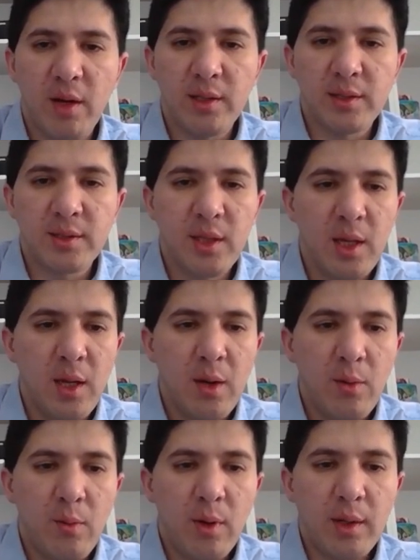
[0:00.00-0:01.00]
this
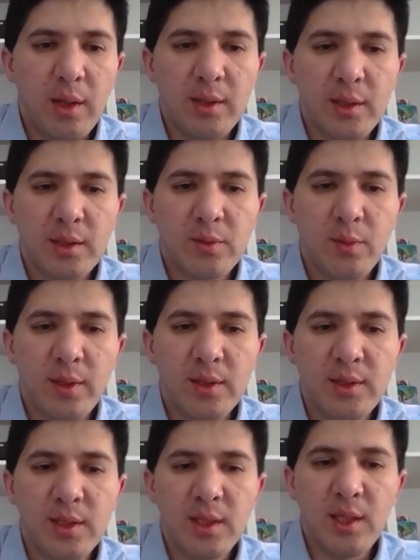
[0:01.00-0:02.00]

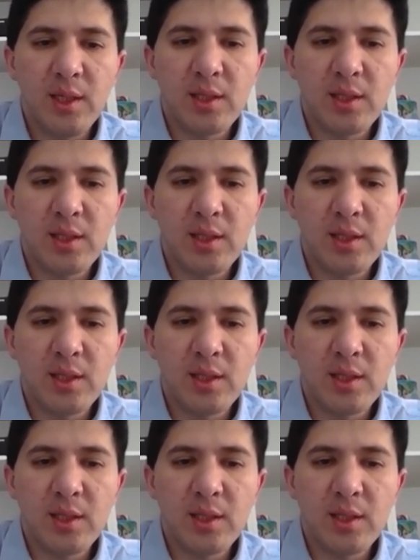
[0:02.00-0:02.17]
120